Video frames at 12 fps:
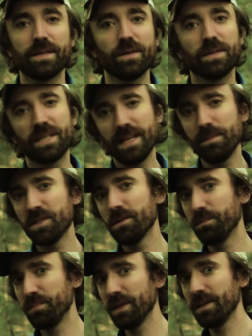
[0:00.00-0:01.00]
There seems
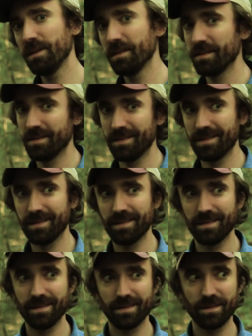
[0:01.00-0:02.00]
to be
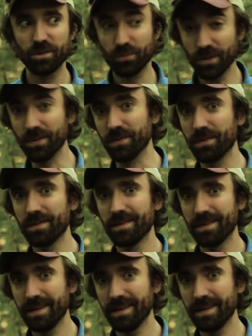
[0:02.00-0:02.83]
truth